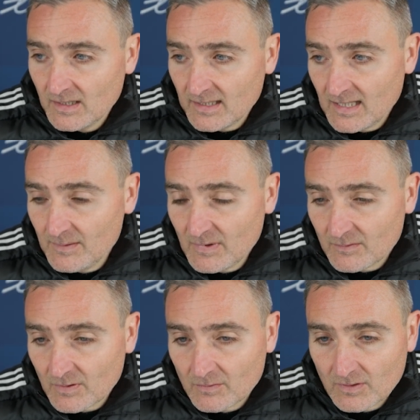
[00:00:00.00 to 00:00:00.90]
a game
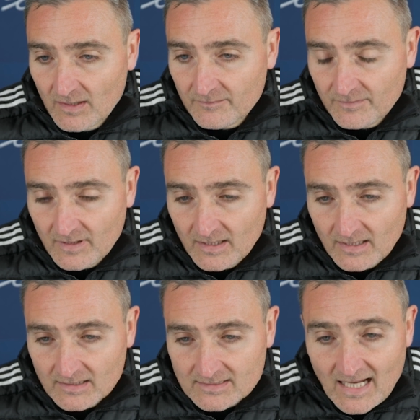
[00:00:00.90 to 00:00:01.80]
that we could have
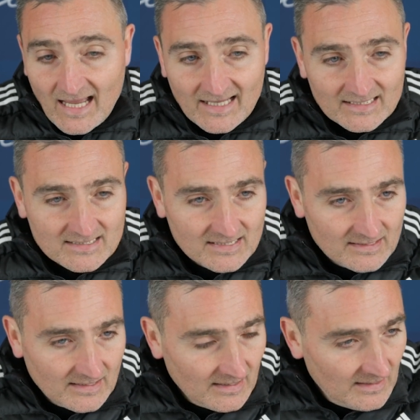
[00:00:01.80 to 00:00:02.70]
uh, tied.
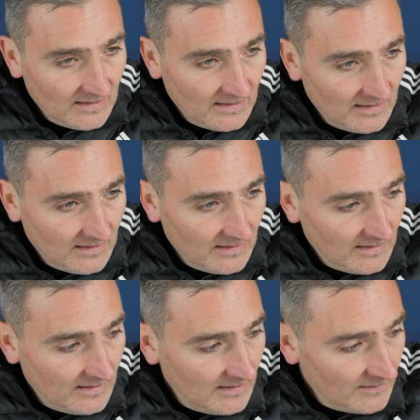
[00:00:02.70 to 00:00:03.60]

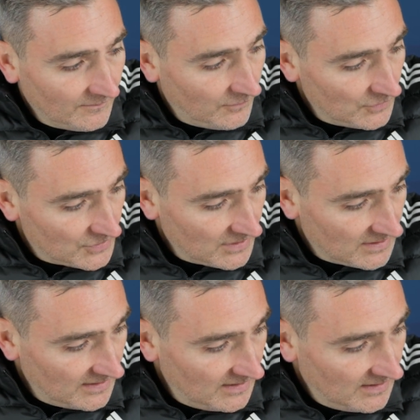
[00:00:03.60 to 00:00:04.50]
Uh,
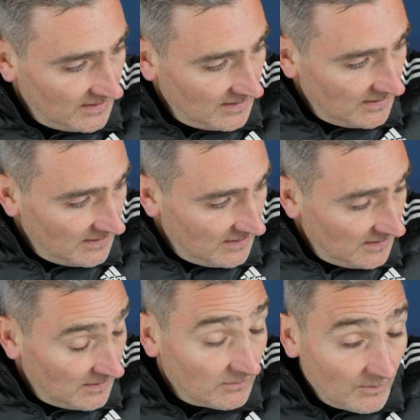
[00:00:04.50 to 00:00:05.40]
unfortunately,
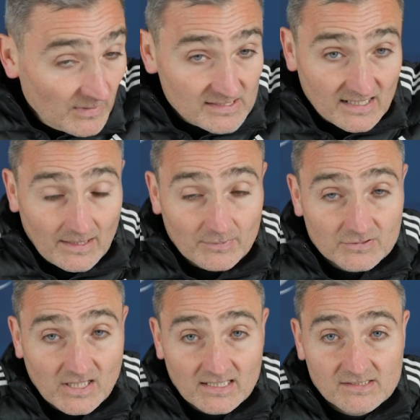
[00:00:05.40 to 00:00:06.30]
we missed a couple
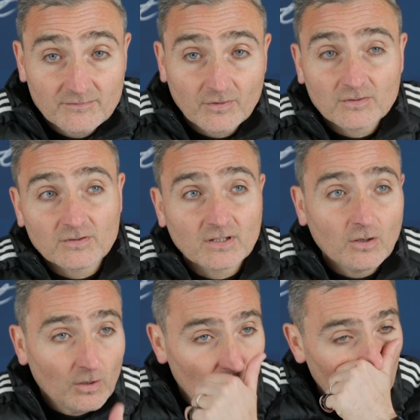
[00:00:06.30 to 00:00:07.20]
of chances in front of the
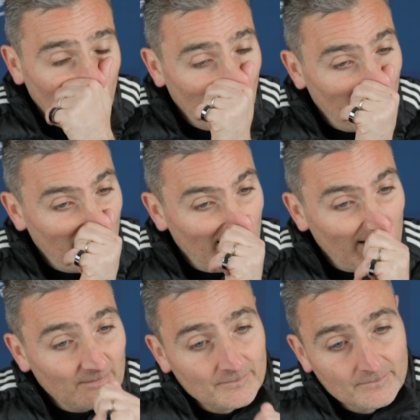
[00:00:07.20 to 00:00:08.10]
goal.
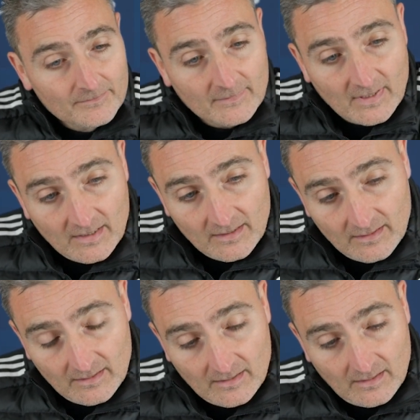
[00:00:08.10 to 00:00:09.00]
Uh,
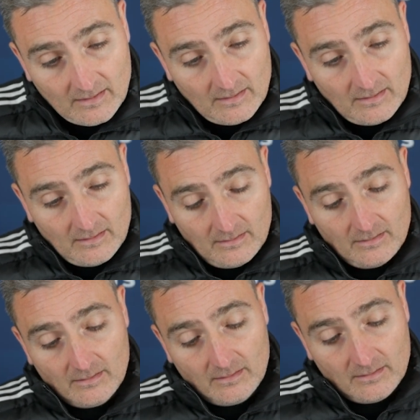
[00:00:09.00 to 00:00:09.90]

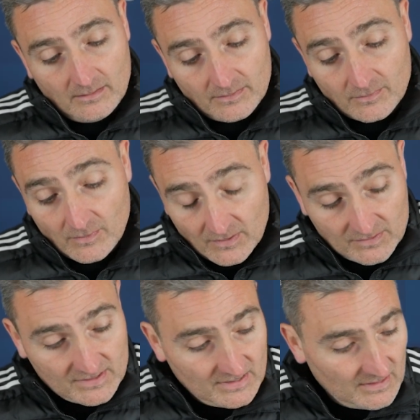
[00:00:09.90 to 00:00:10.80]
uh, we
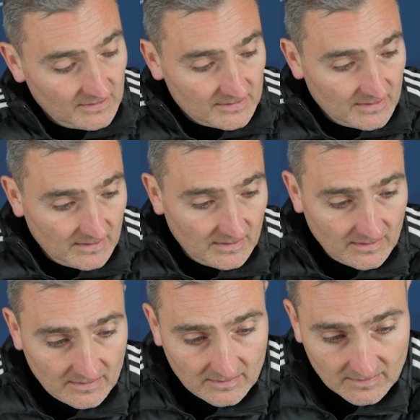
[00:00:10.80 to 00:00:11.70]
considered, uh,